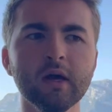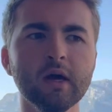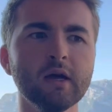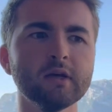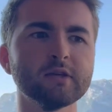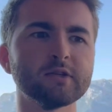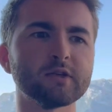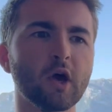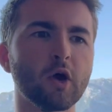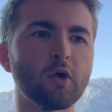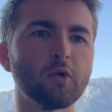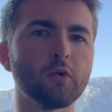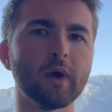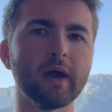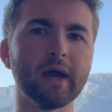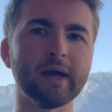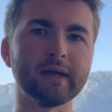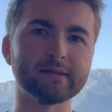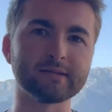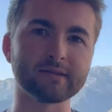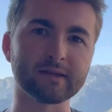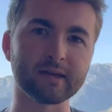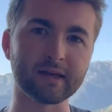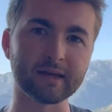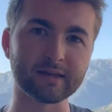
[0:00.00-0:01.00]
So
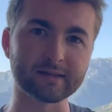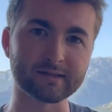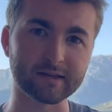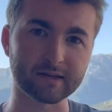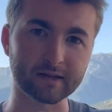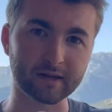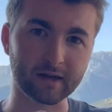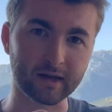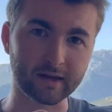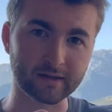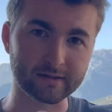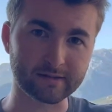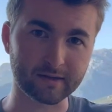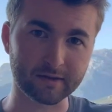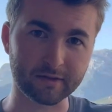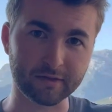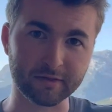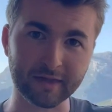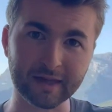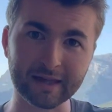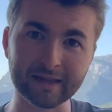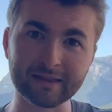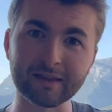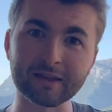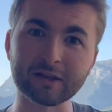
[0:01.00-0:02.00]
it's a
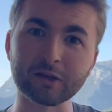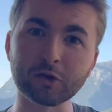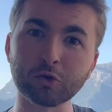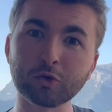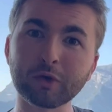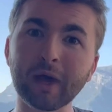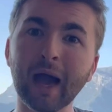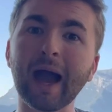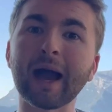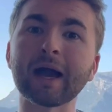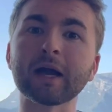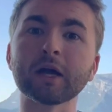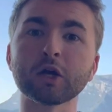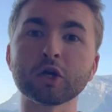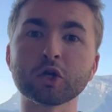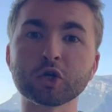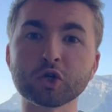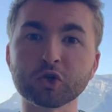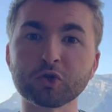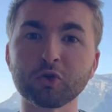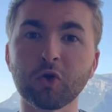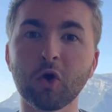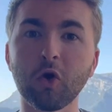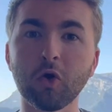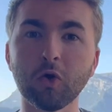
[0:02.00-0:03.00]
thing that you can
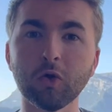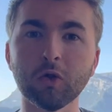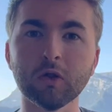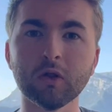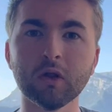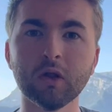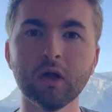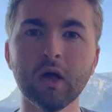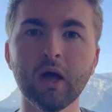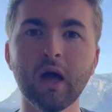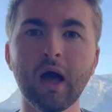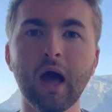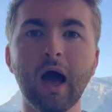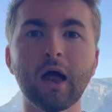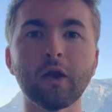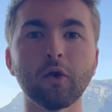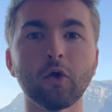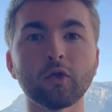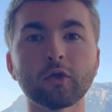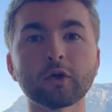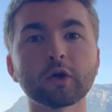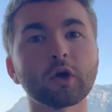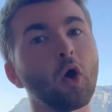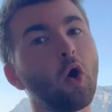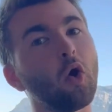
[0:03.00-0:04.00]
control. And
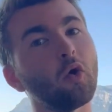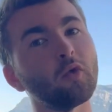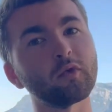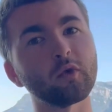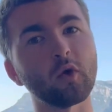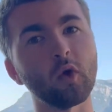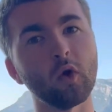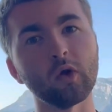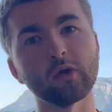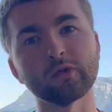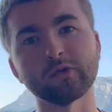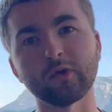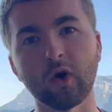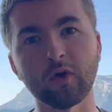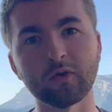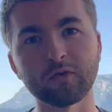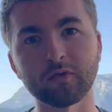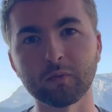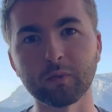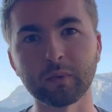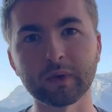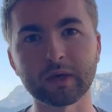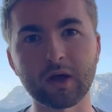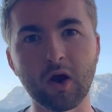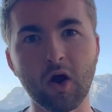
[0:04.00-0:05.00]
on the golf course,
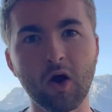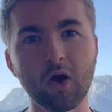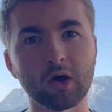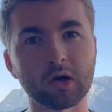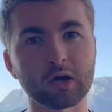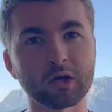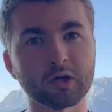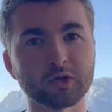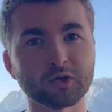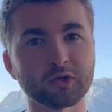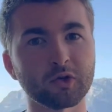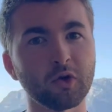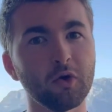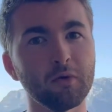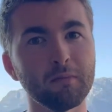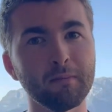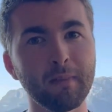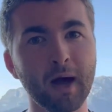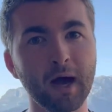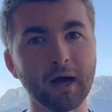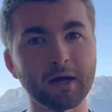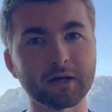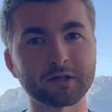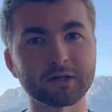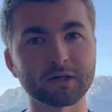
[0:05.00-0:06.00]
often we can't control
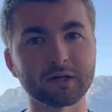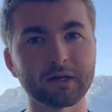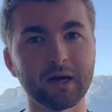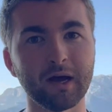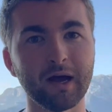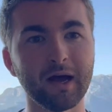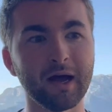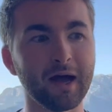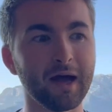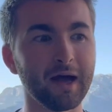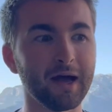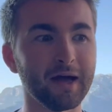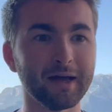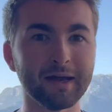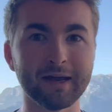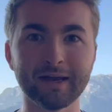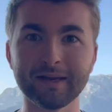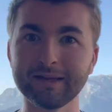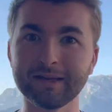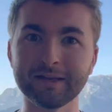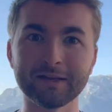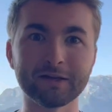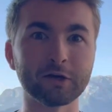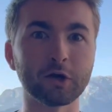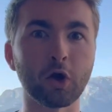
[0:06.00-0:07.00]
much.
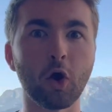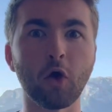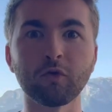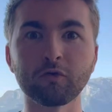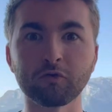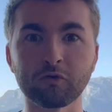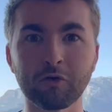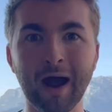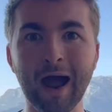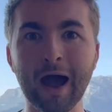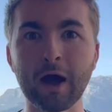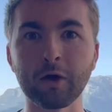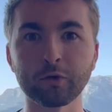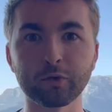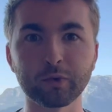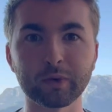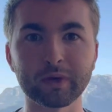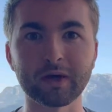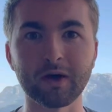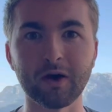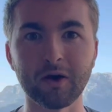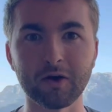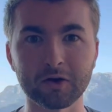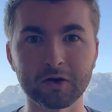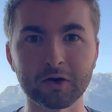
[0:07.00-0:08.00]
And in a golf round, we
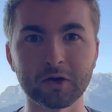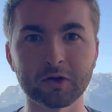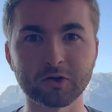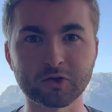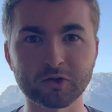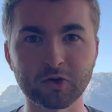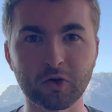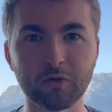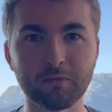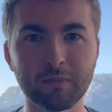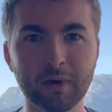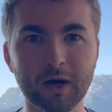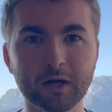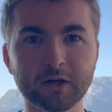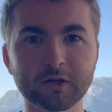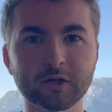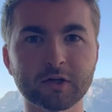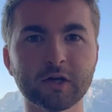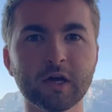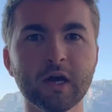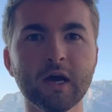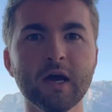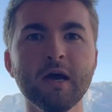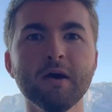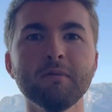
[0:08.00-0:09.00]
can't control much.
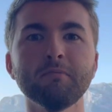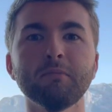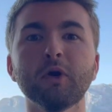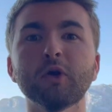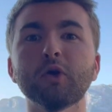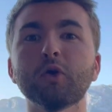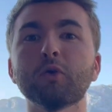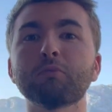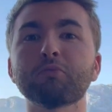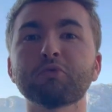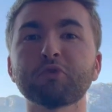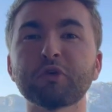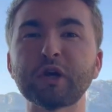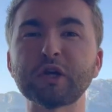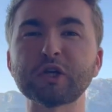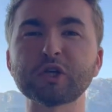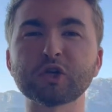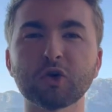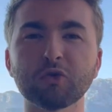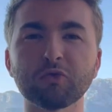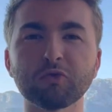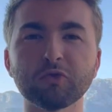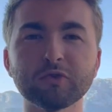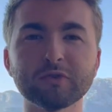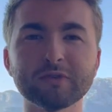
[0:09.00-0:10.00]
But your
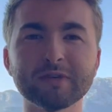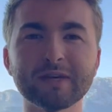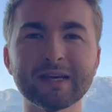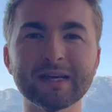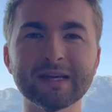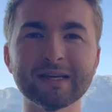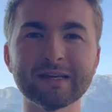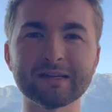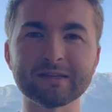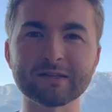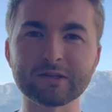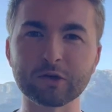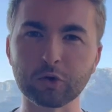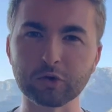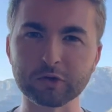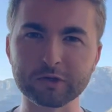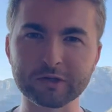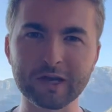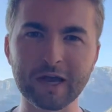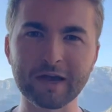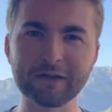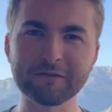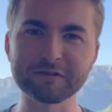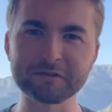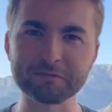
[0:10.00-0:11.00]
pre-shot routine is your
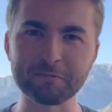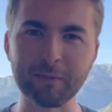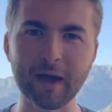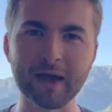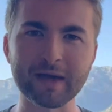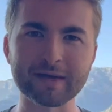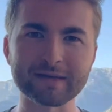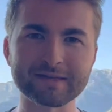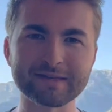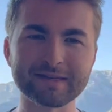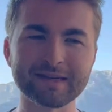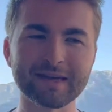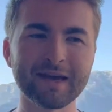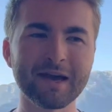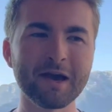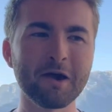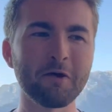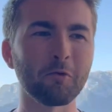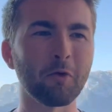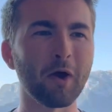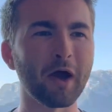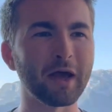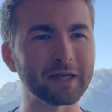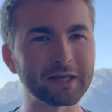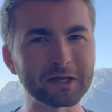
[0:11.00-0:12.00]
safe space
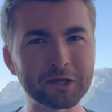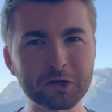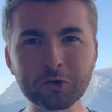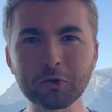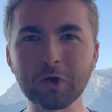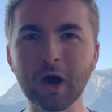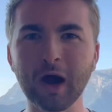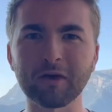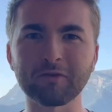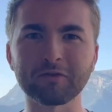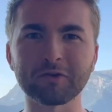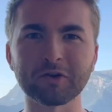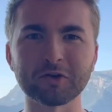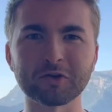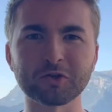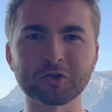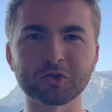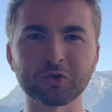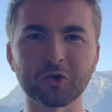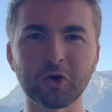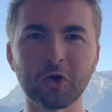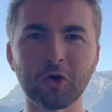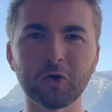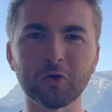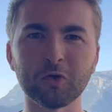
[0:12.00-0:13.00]
where you have
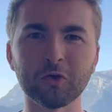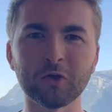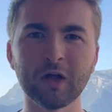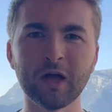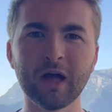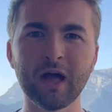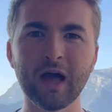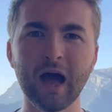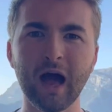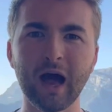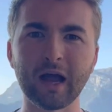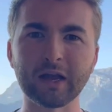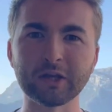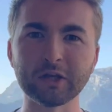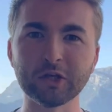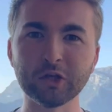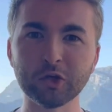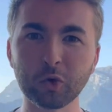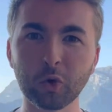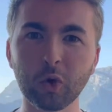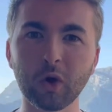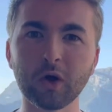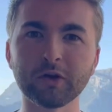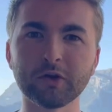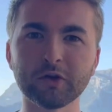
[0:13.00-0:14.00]
control and
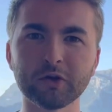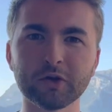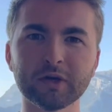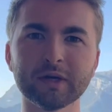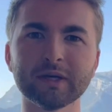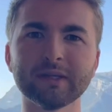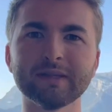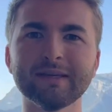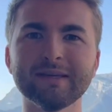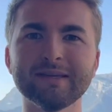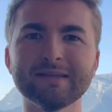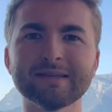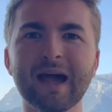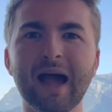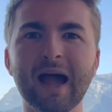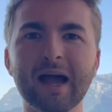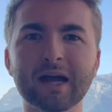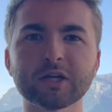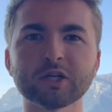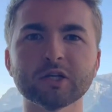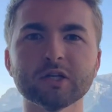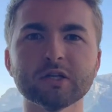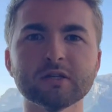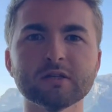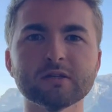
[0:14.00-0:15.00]
you are doing these
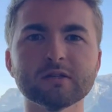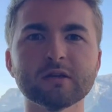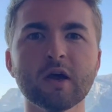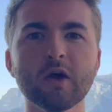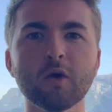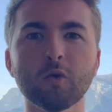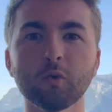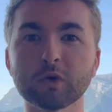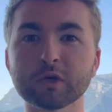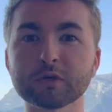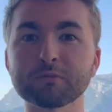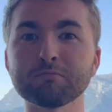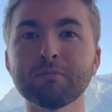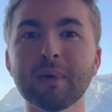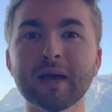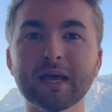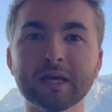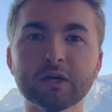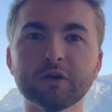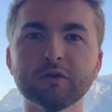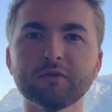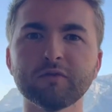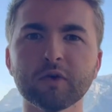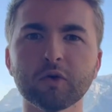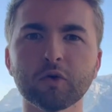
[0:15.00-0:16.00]
actions which
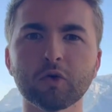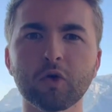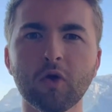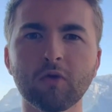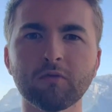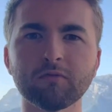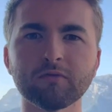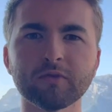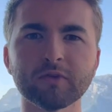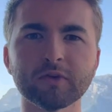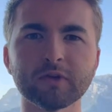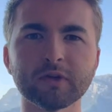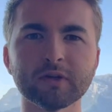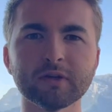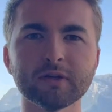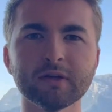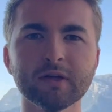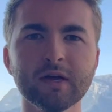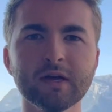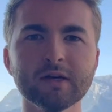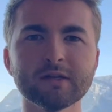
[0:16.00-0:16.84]
make you feel confident.